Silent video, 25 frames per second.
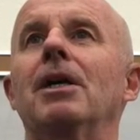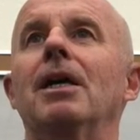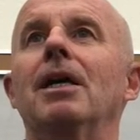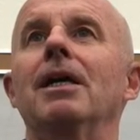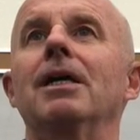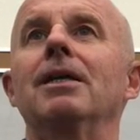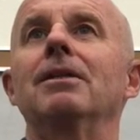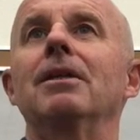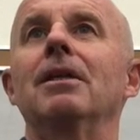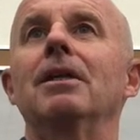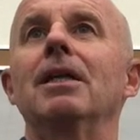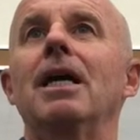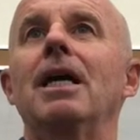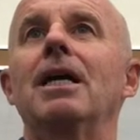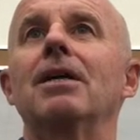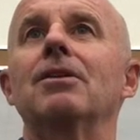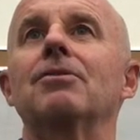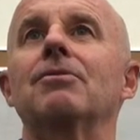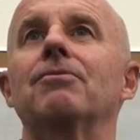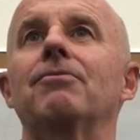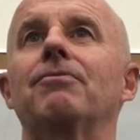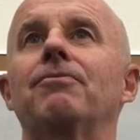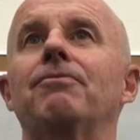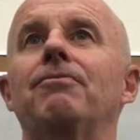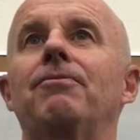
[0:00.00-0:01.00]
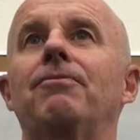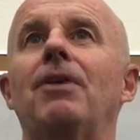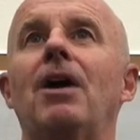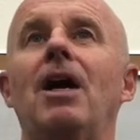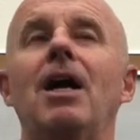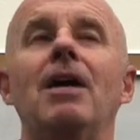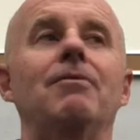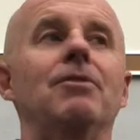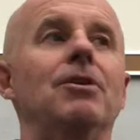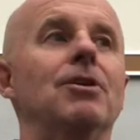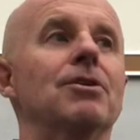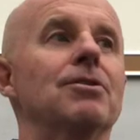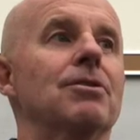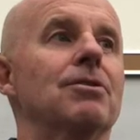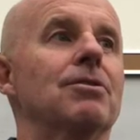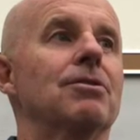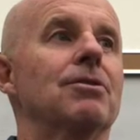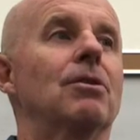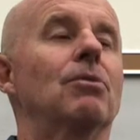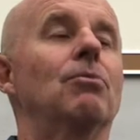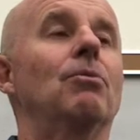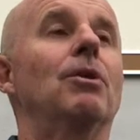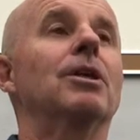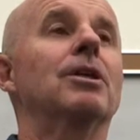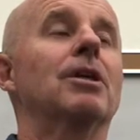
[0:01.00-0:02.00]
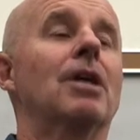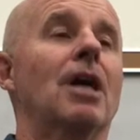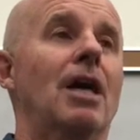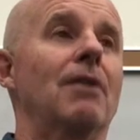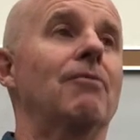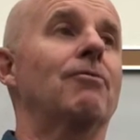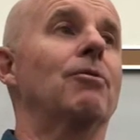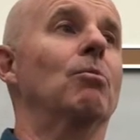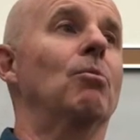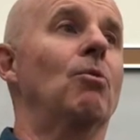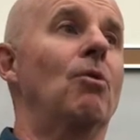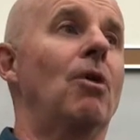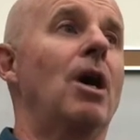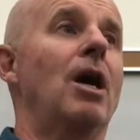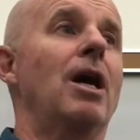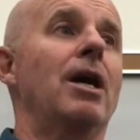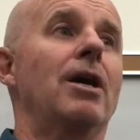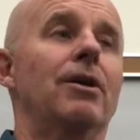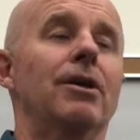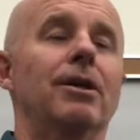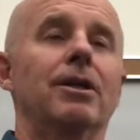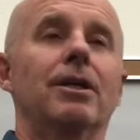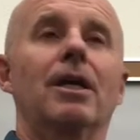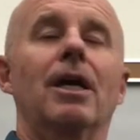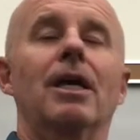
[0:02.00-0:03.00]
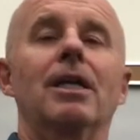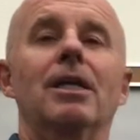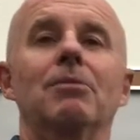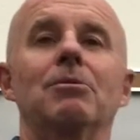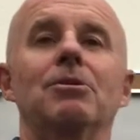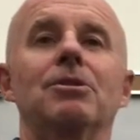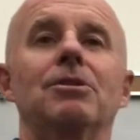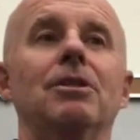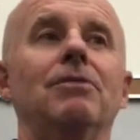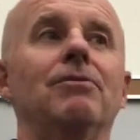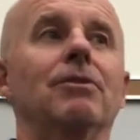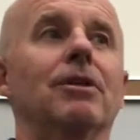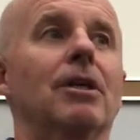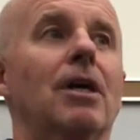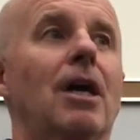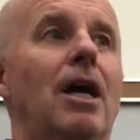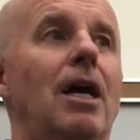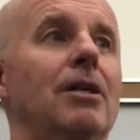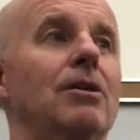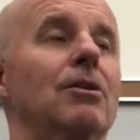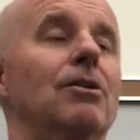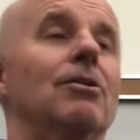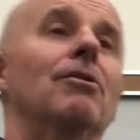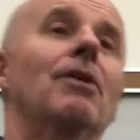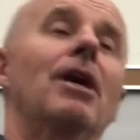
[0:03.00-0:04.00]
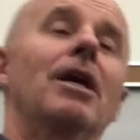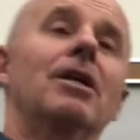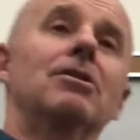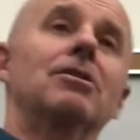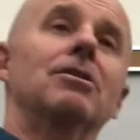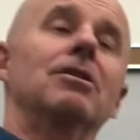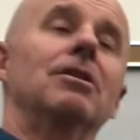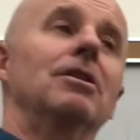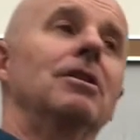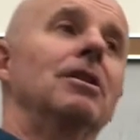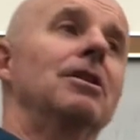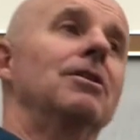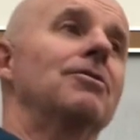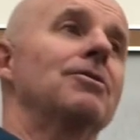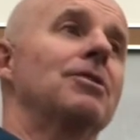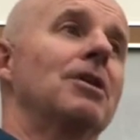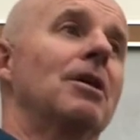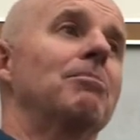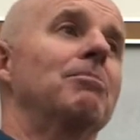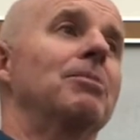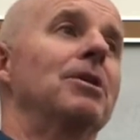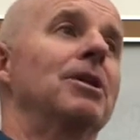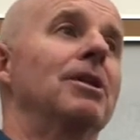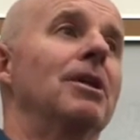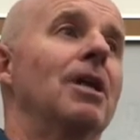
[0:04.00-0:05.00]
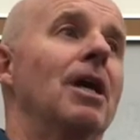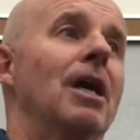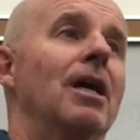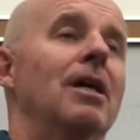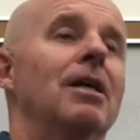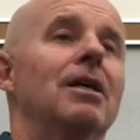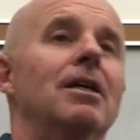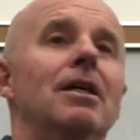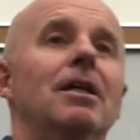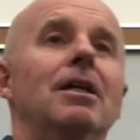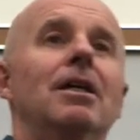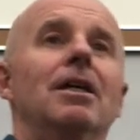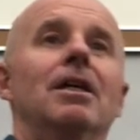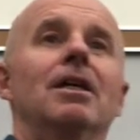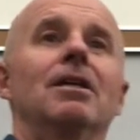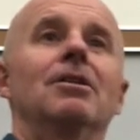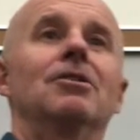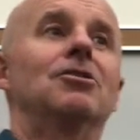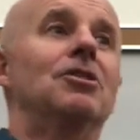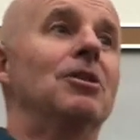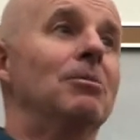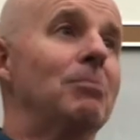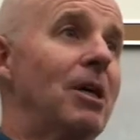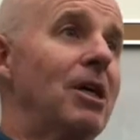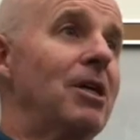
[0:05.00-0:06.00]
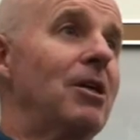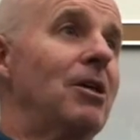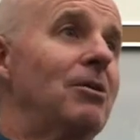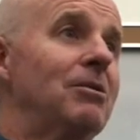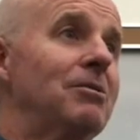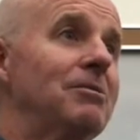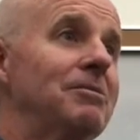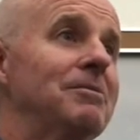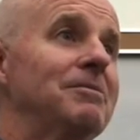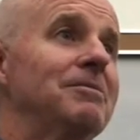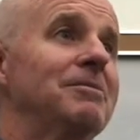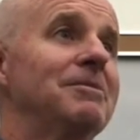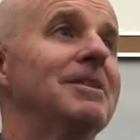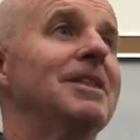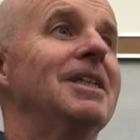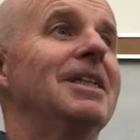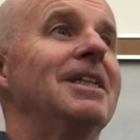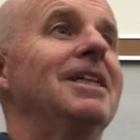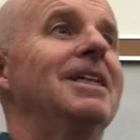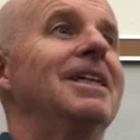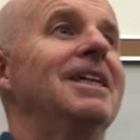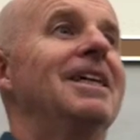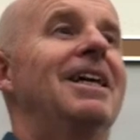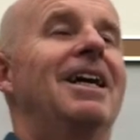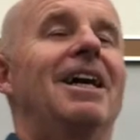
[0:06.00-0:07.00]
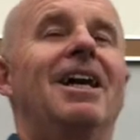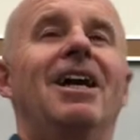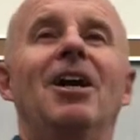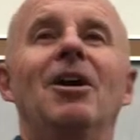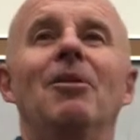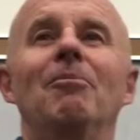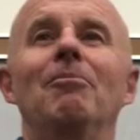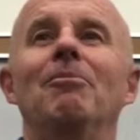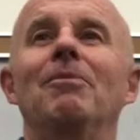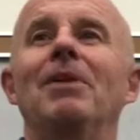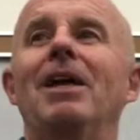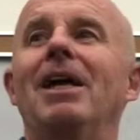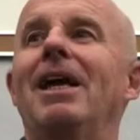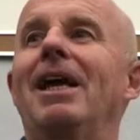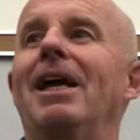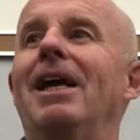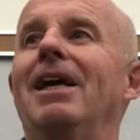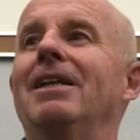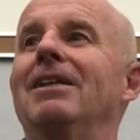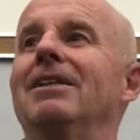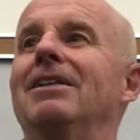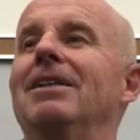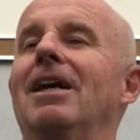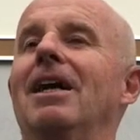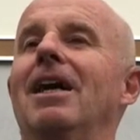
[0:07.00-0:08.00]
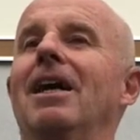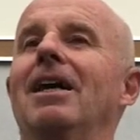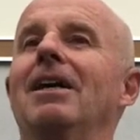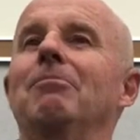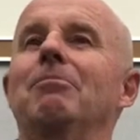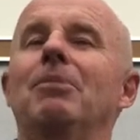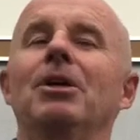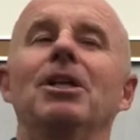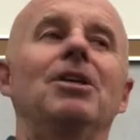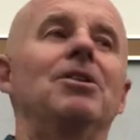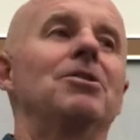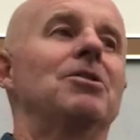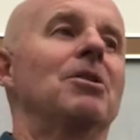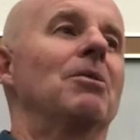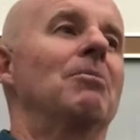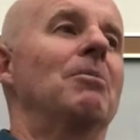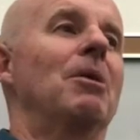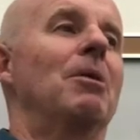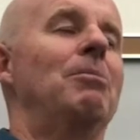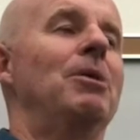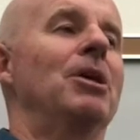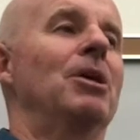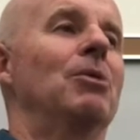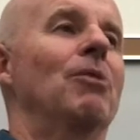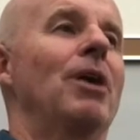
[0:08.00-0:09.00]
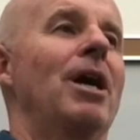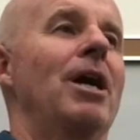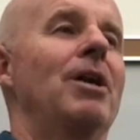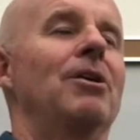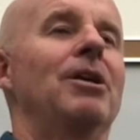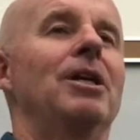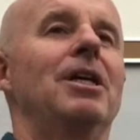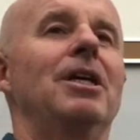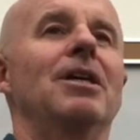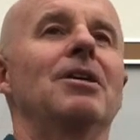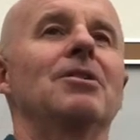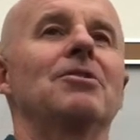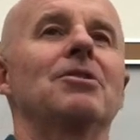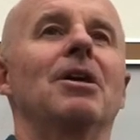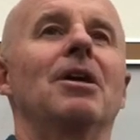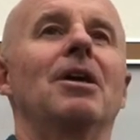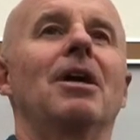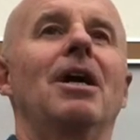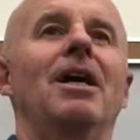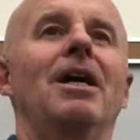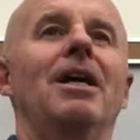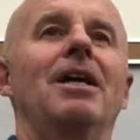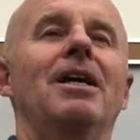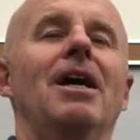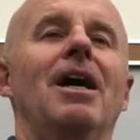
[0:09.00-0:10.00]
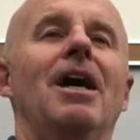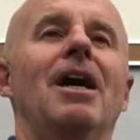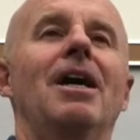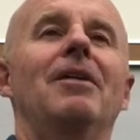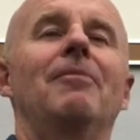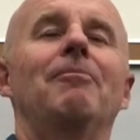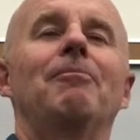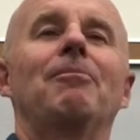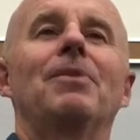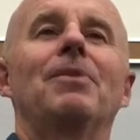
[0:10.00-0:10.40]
in the last 5 years or so, one guy from Wired, a guy named Stephen Kotler, who actually lives up in Chimayo, but he's a big writer. He has a